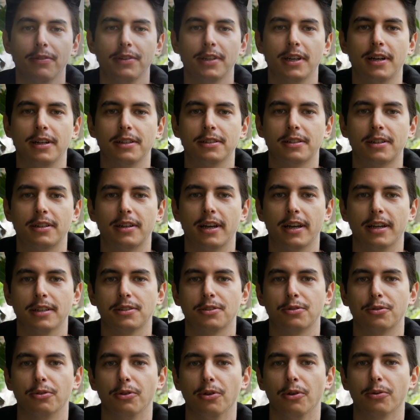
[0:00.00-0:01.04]
of the Hunter
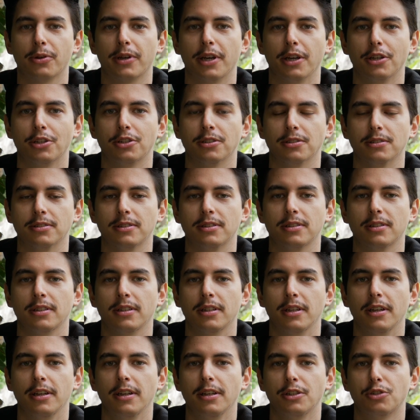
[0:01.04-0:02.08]
has two locations,
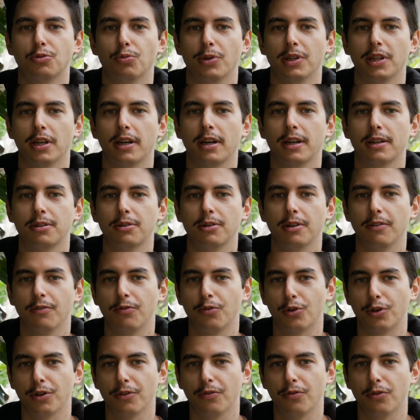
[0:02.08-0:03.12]
each with
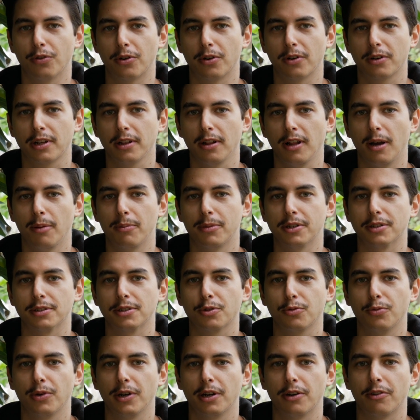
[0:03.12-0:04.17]
144 km
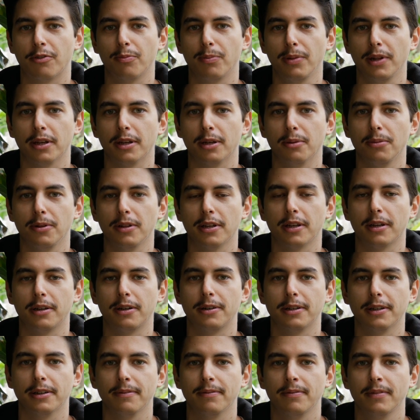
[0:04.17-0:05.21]
square of playable
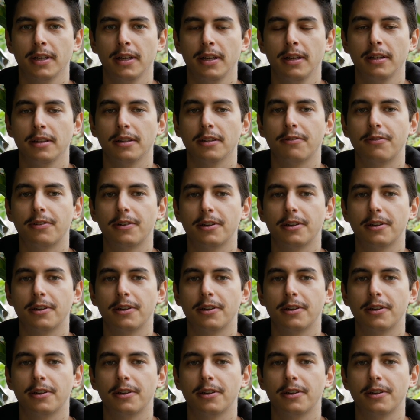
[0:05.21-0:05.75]
area. The